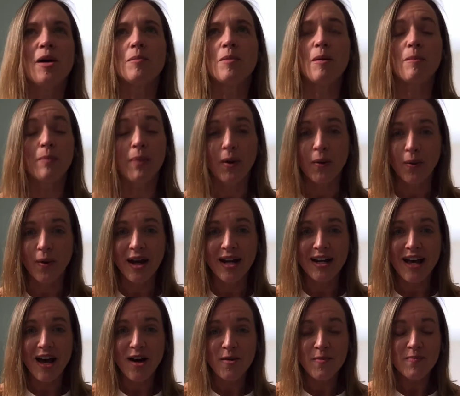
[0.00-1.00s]
But right
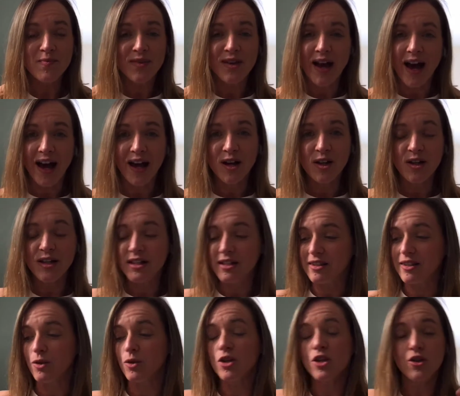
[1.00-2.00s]
now, I don't
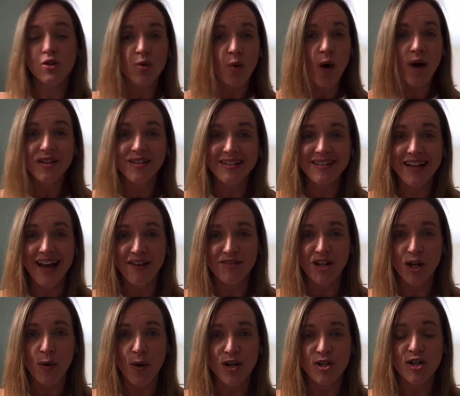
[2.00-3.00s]
there you all didn't have any
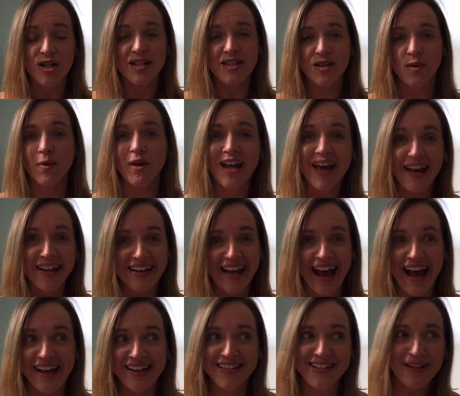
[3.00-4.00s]
questions. I went ahead and
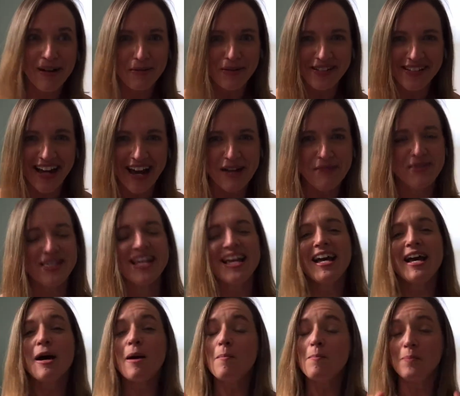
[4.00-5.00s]
asked a couple times,
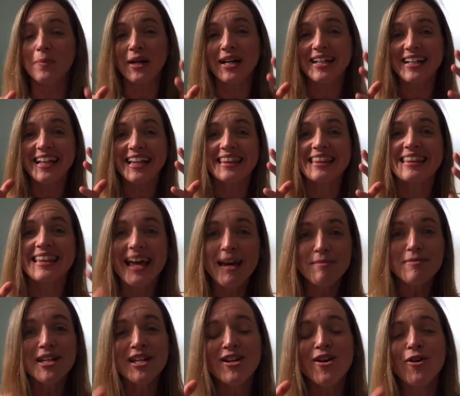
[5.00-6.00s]
but let
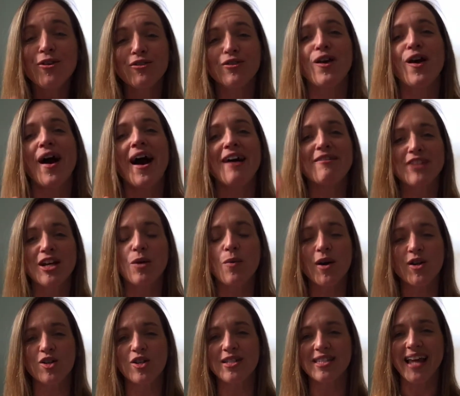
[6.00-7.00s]
me know if you have any
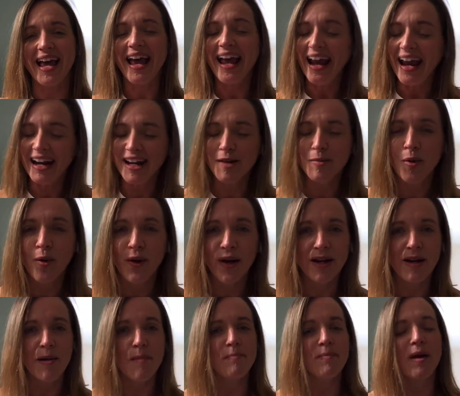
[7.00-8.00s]
questions at any
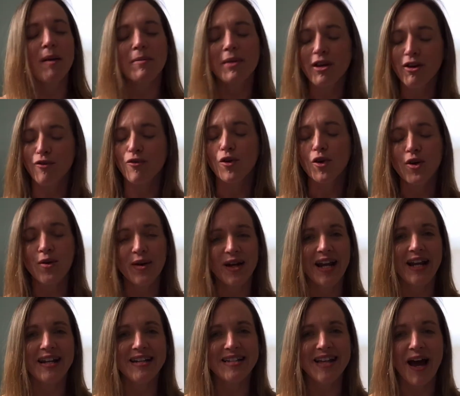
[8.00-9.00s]
point. I'm here for you at
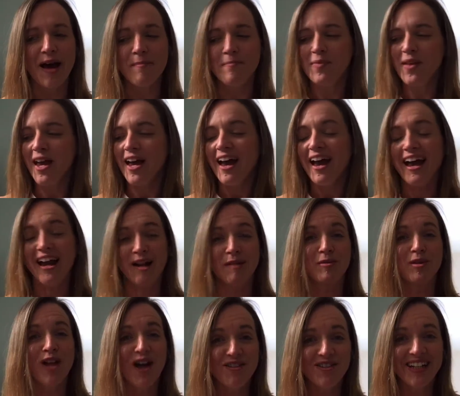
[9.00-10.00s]
any time. And I'm
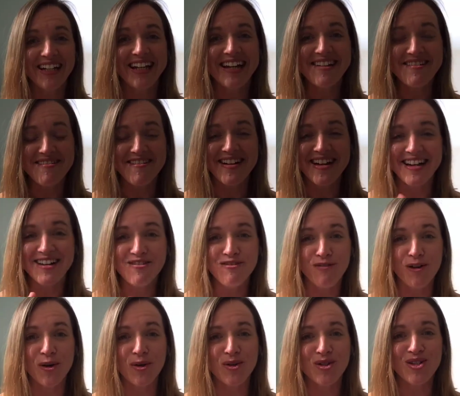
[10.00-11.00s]
loving hearing
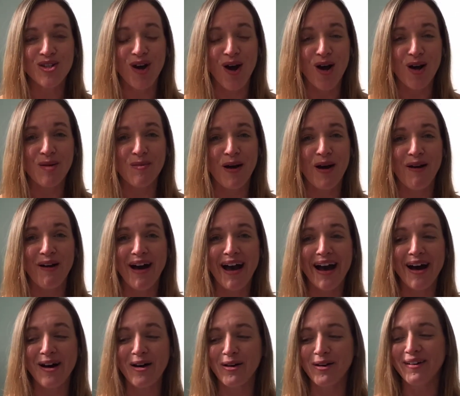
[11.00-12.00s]
folks talk about
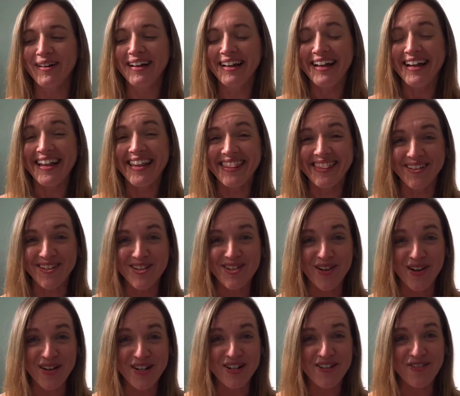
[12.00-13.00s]
how they're
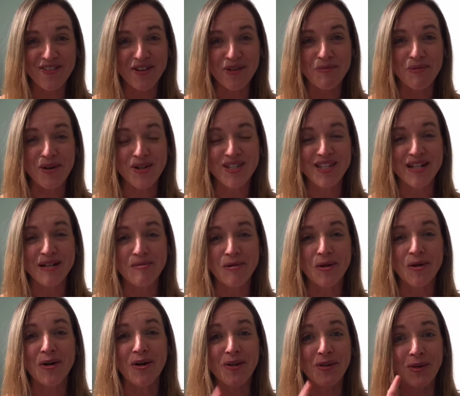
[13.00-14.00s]
starting to feel more
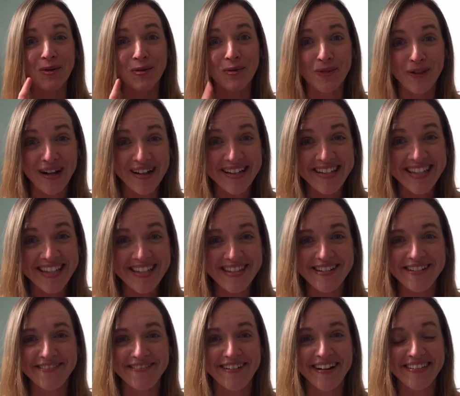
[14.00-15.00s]
stable on their runs
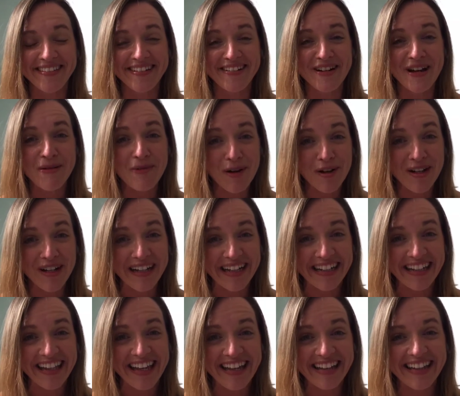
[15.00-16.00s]
around their neighborhood
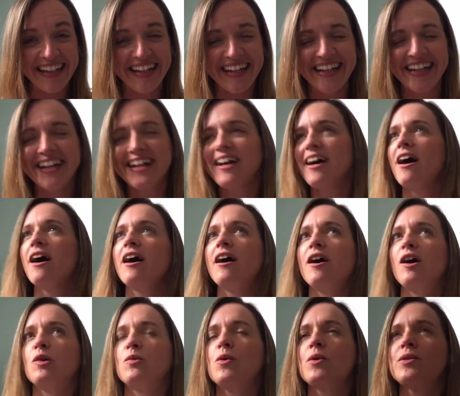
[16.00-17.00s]
lately.
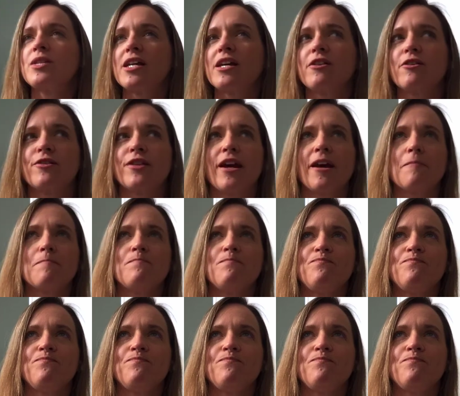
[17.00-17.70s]
What was the other thing?